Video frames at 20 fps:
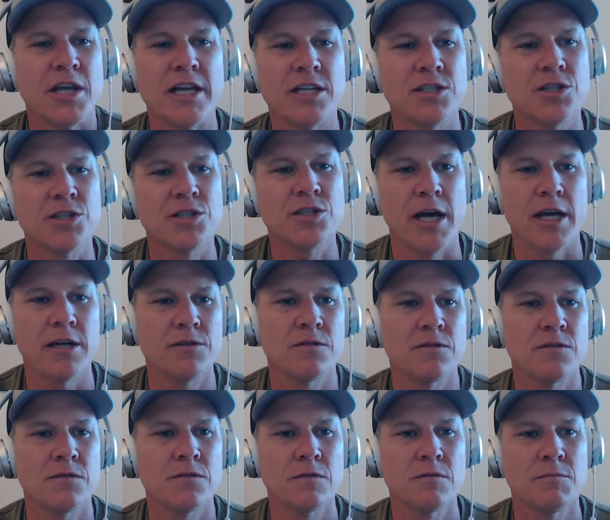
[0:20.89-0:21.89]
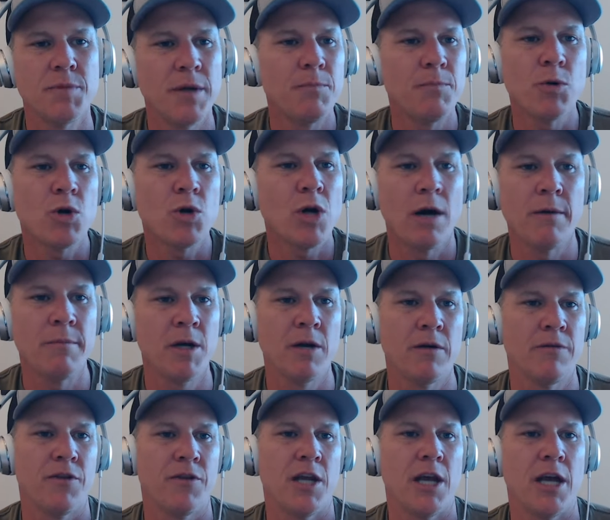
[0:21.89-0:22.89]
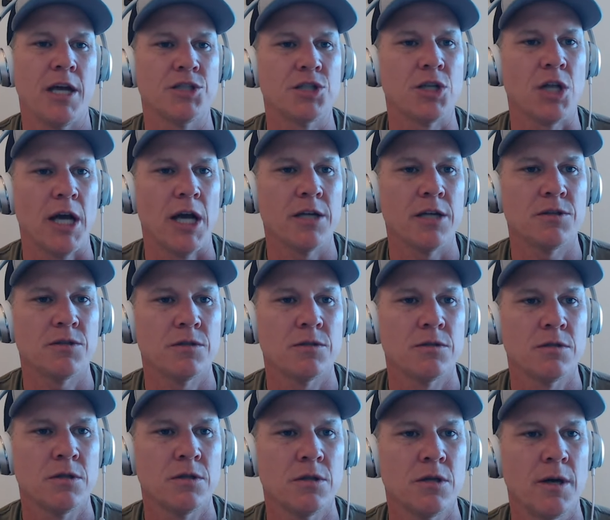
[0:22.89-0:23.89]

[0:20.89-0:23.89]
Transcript: It's the age class. People come here for the age class.